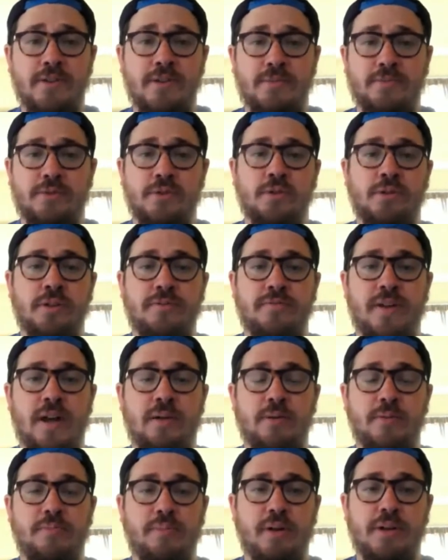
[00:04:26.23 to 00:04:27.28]
I'm certainly fine
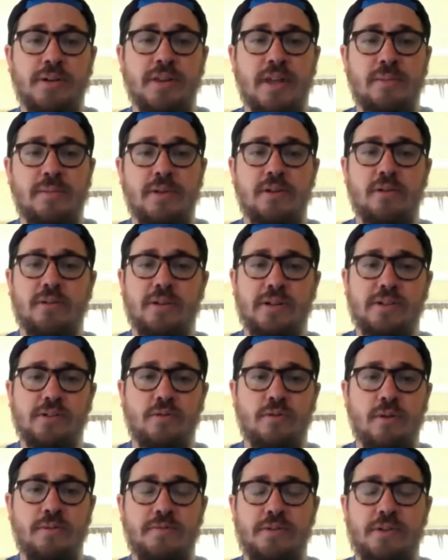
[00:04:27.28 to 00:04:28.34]
with playing them here against
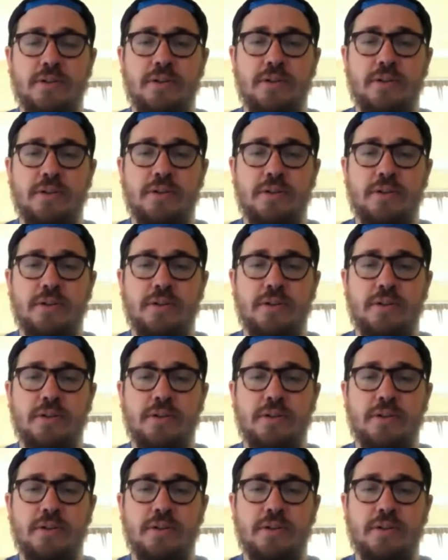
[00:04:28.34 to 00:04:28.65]
Griffin,